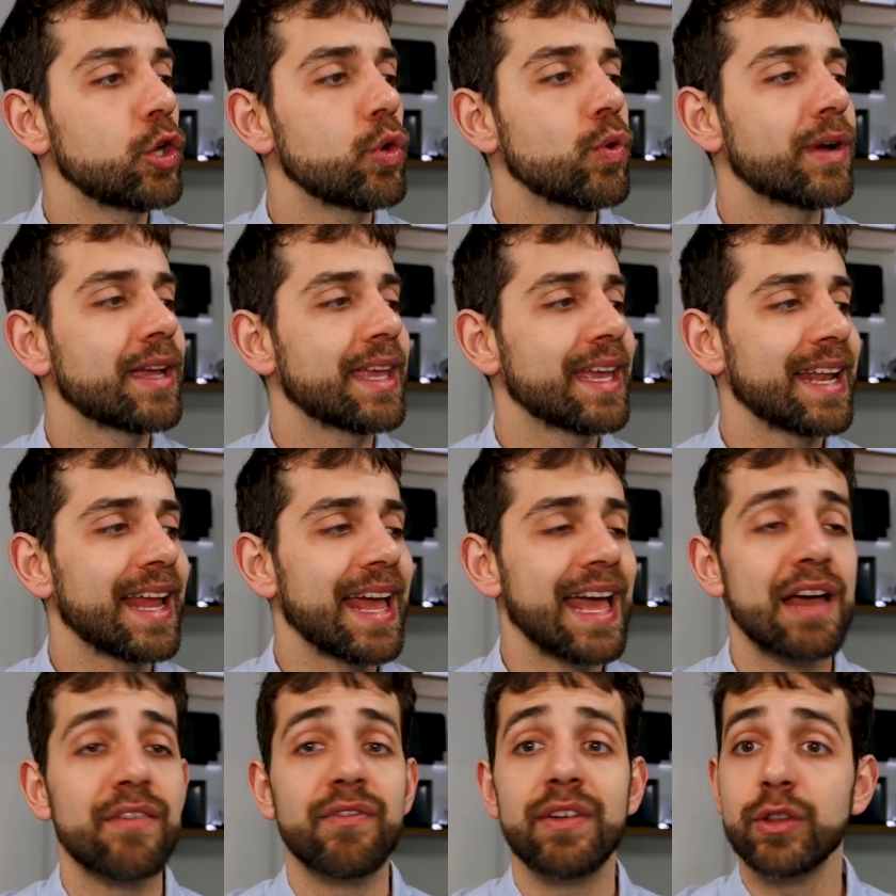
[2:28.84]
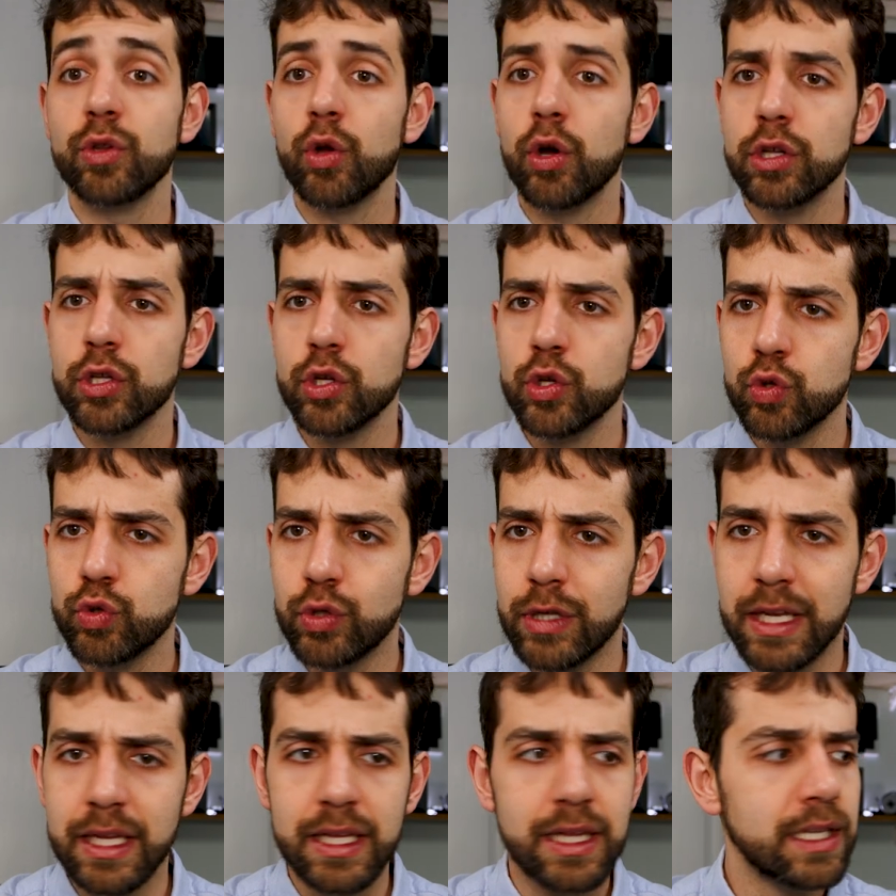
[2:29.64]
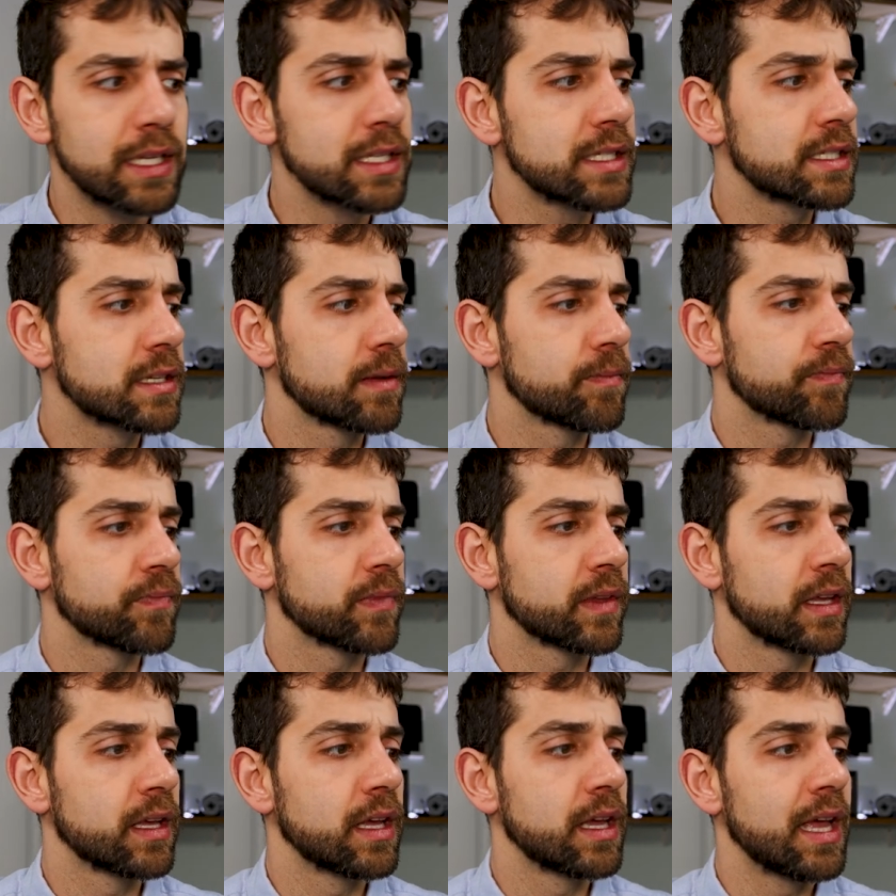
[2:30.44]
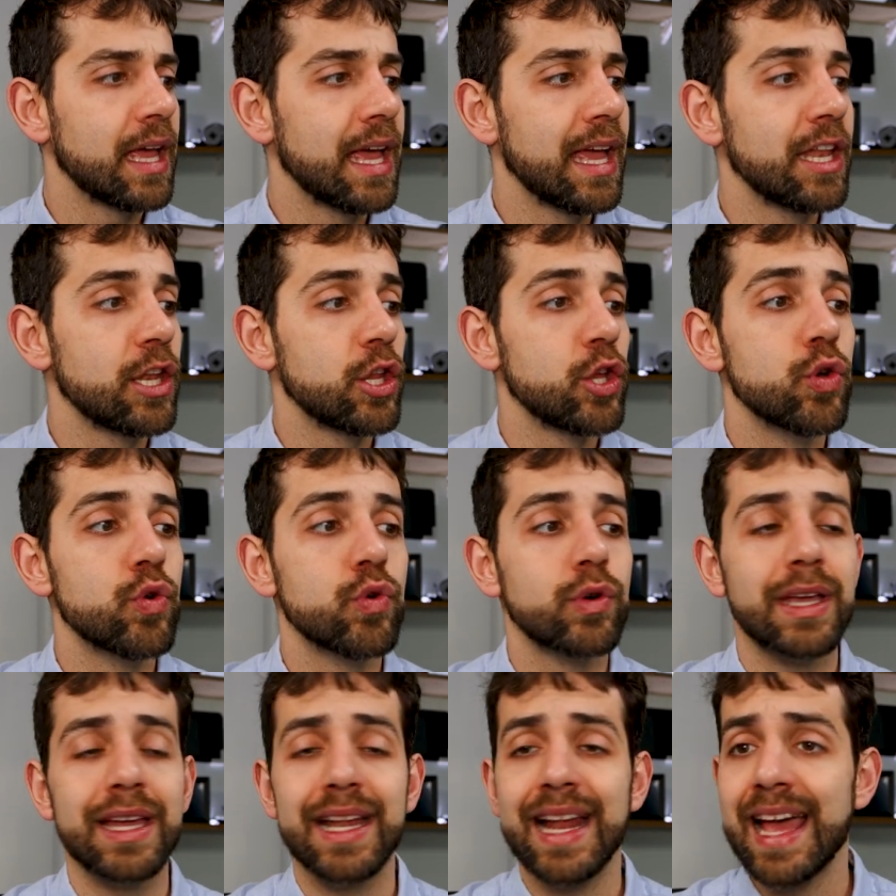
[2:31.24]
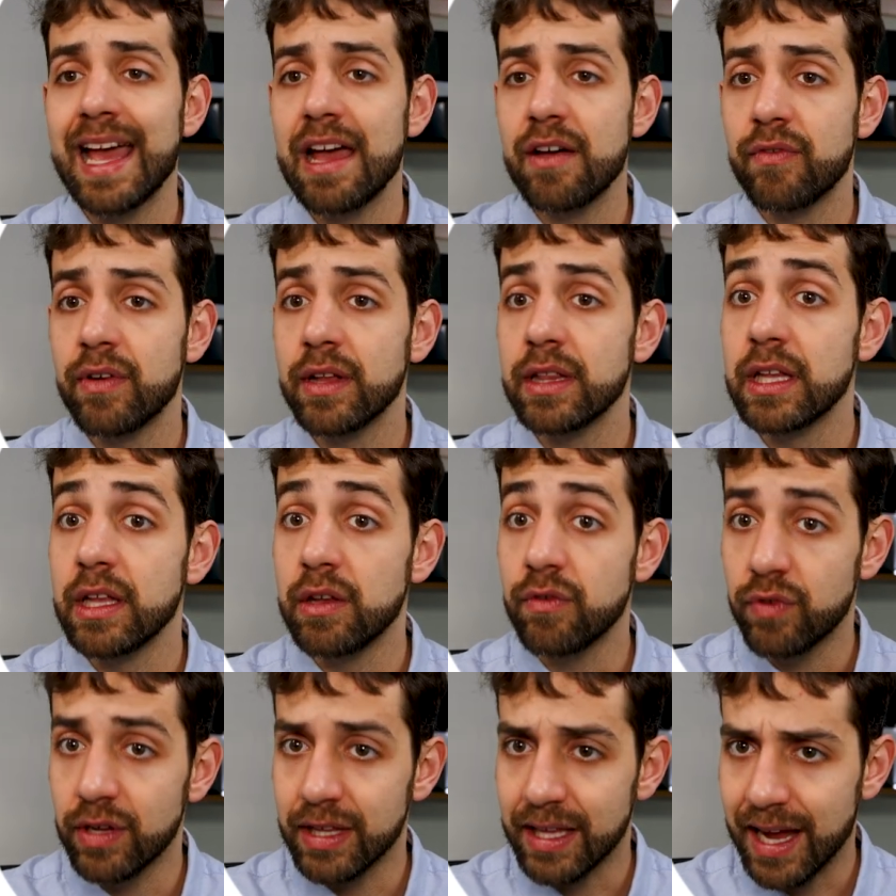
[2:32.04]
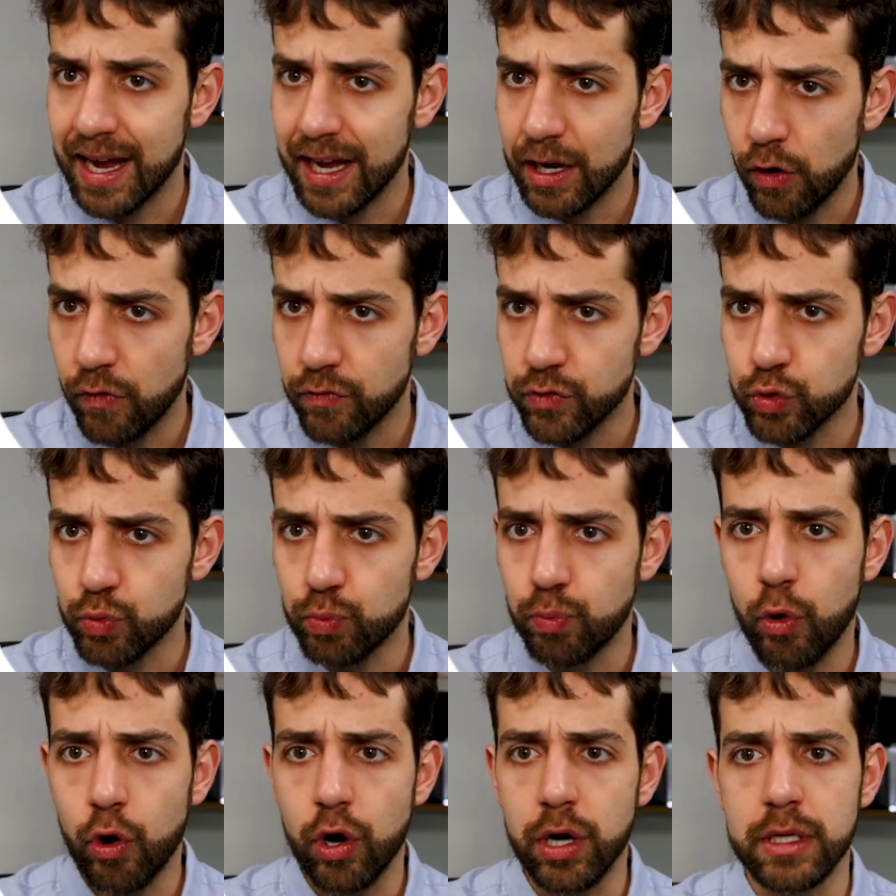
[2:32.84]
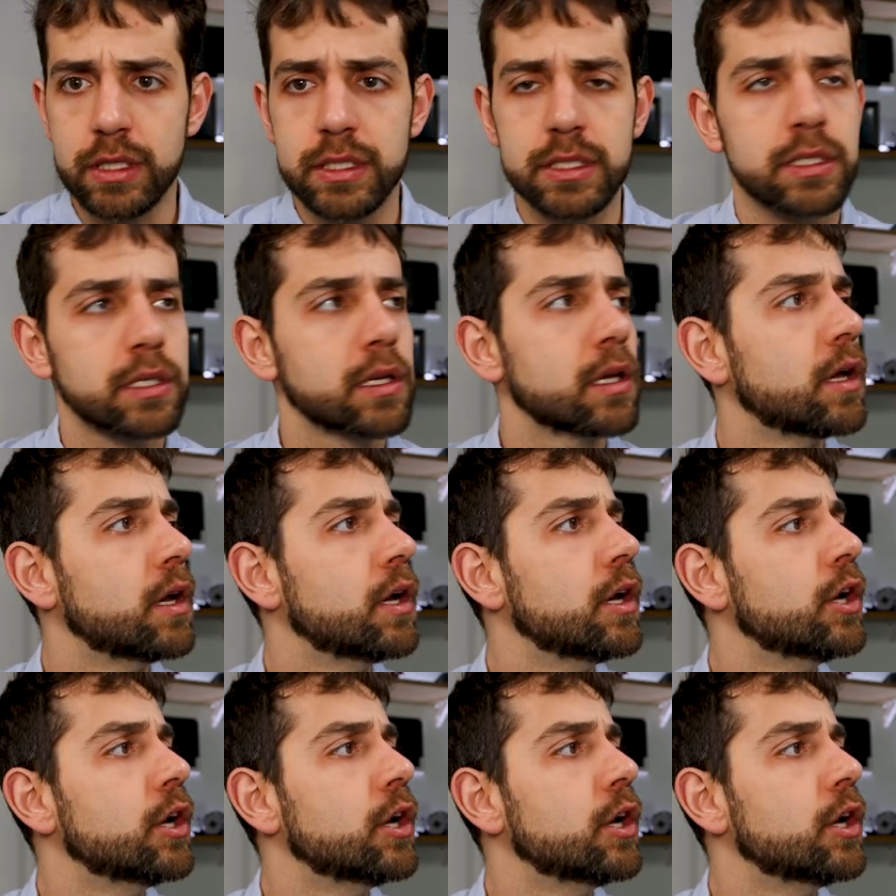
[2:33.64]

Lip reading: You can have another utilities, and you can have a different kind of supports.